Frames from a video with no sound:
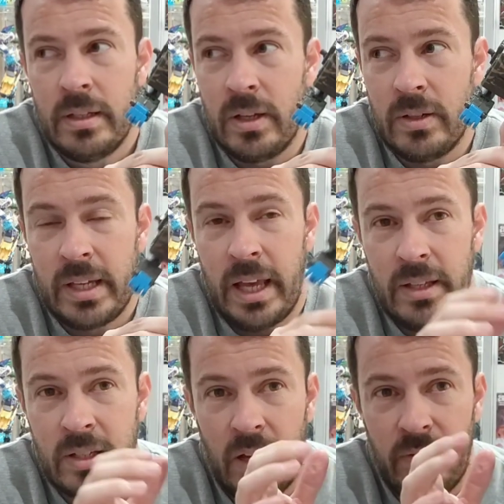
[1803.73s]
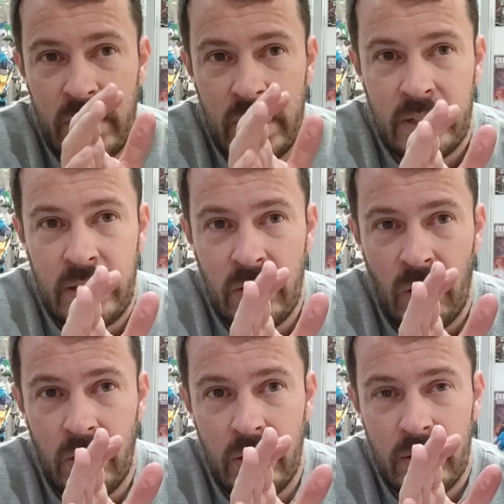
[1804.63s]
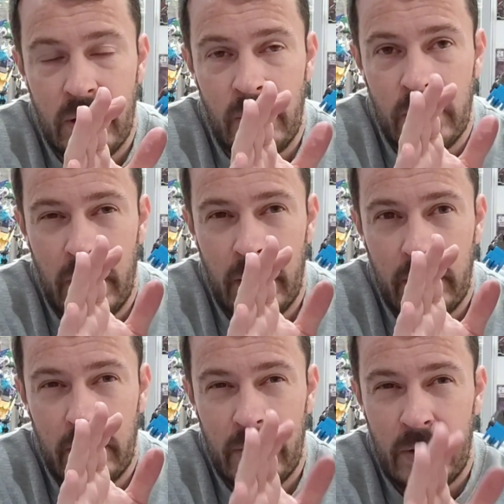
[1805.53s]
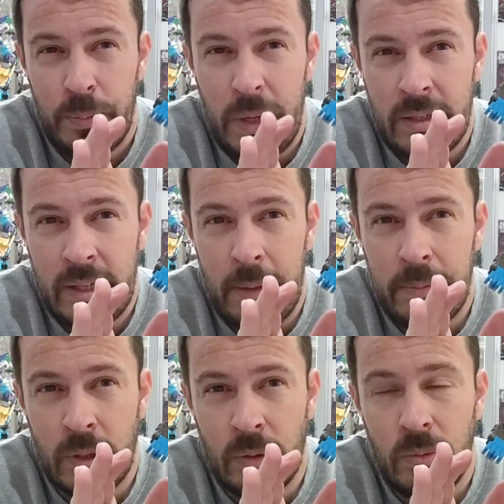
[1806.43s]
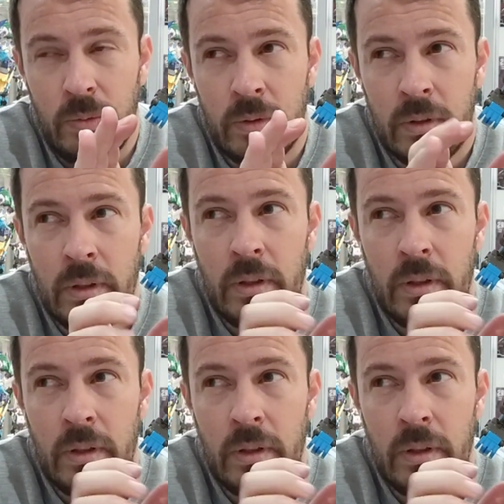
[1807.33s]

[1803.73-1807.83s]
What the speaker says: So to get this guy for $60, I was like a bit skeptical.